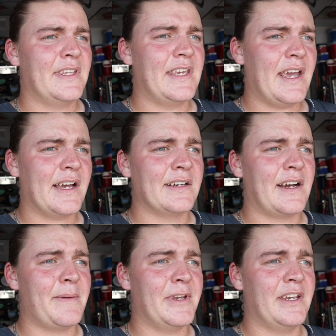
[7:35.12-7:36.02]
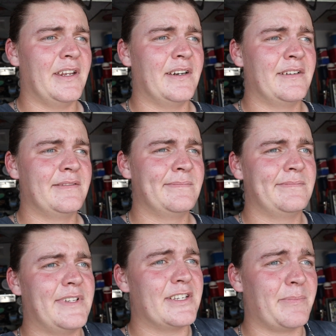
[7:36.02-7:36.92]
yeah, I mean,
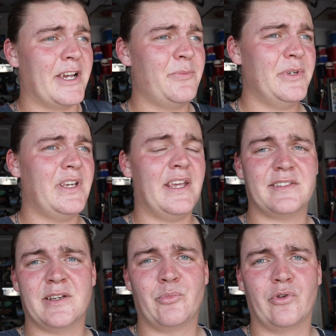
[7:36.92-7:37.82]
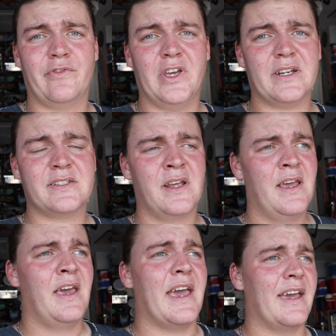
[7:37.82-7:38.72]
this might be a simple fix
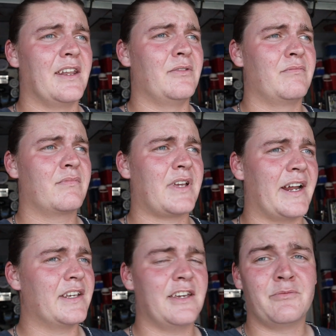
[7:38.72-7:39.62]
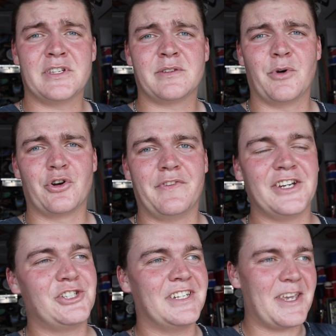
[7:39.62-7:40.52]
and kind of give me some
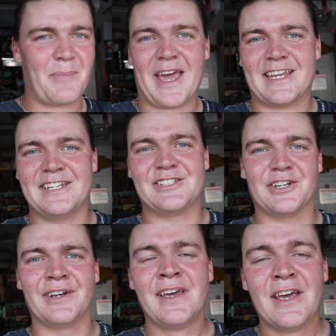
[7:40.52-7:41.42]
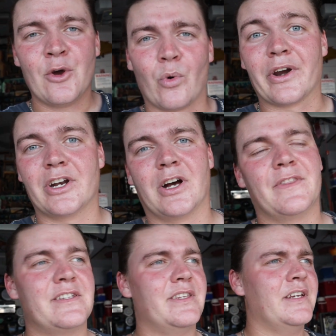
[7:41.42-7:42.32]
motivation to get back into working
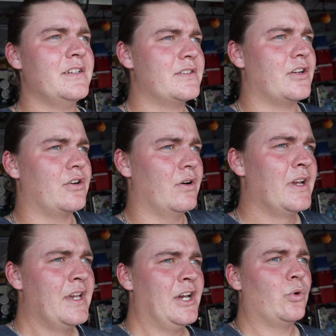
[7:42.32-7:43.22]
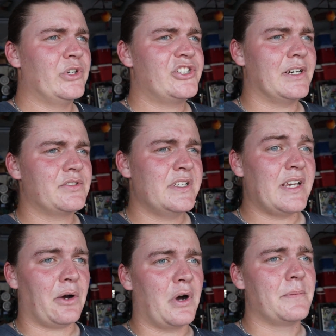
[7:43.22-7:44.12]
on this thing. So we shall
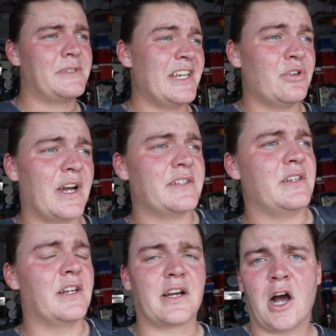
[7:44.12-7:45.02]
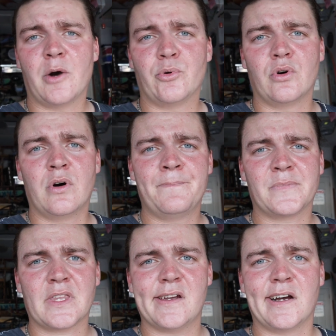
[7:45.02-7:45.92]
see. I will update you guys in a couple
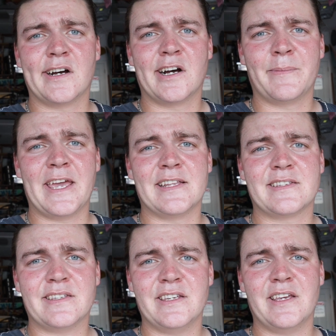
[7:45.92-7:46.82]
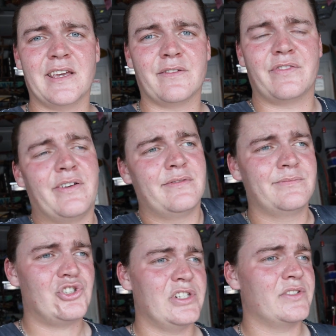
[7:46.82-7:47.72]
and see if
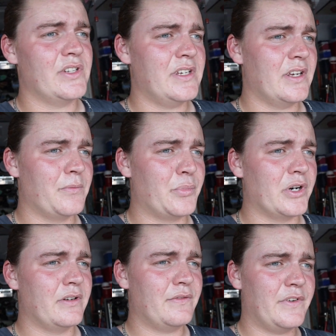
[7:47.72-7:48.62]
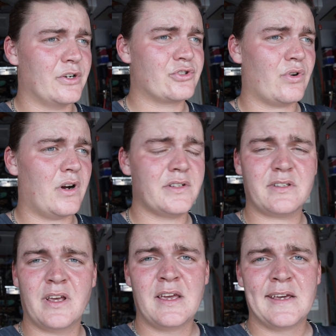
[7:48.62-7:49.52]
she's leaking, but fingers crossed.